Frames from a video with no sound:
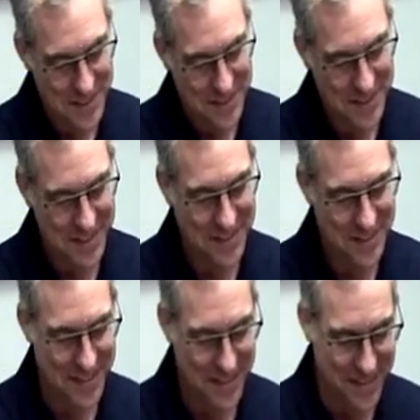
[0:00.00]
So.
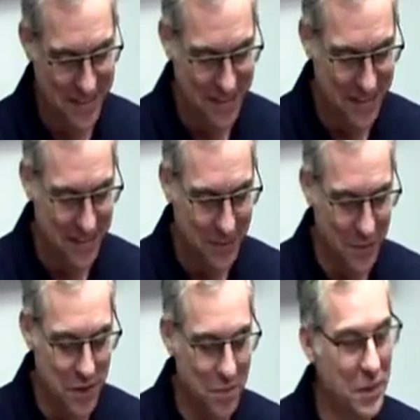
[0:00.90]

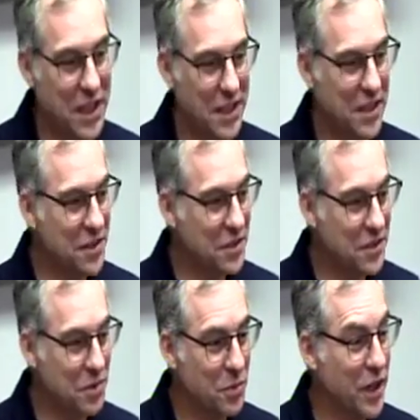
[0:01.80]
Which
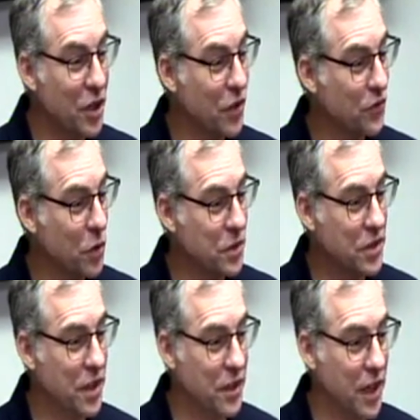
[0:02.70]
means we are
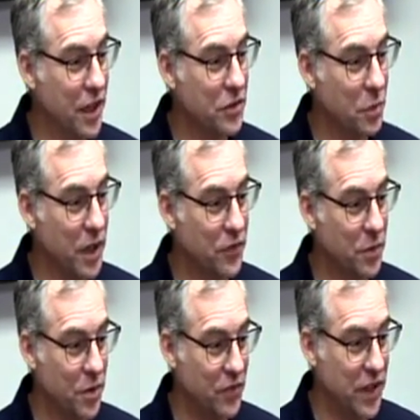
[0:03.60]
14 days away
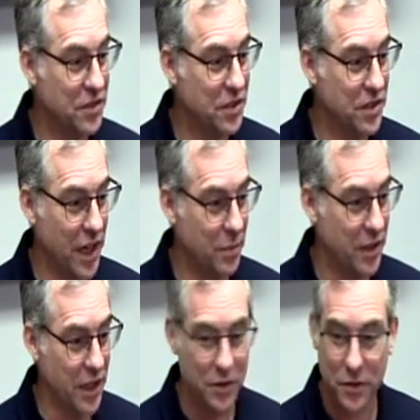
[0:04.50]
from the Feast of
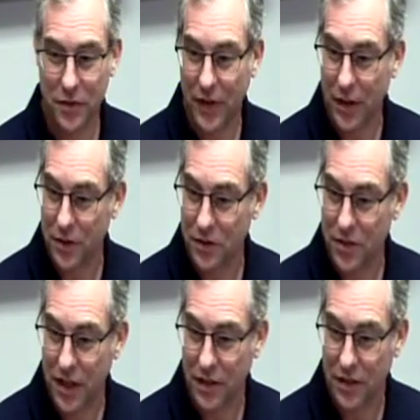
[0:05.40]
Tabernacles, if I
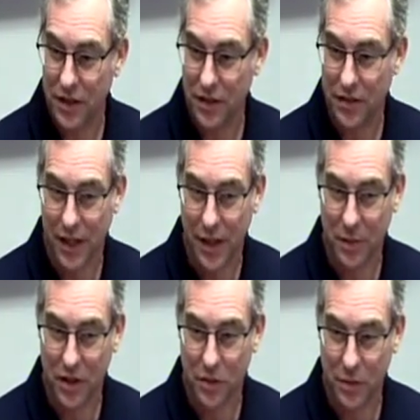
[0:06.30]
understand the
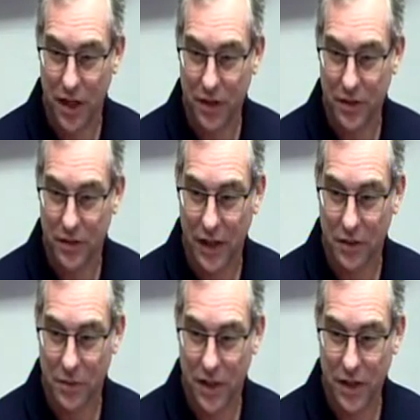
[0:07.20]
timing correct. Is that
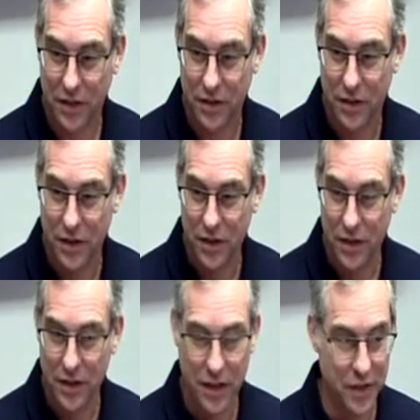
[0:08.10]
correct?
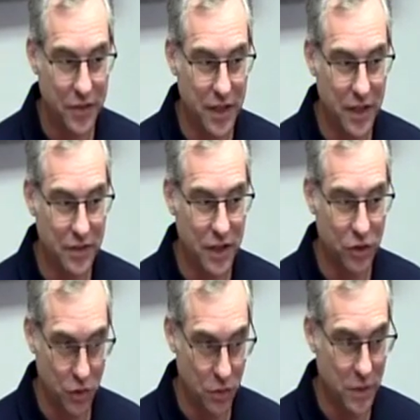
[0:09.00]
I think it's
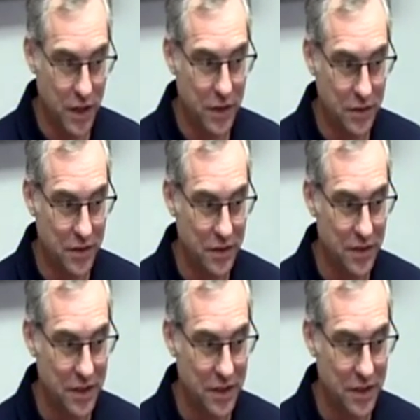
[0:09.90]
like two weeks.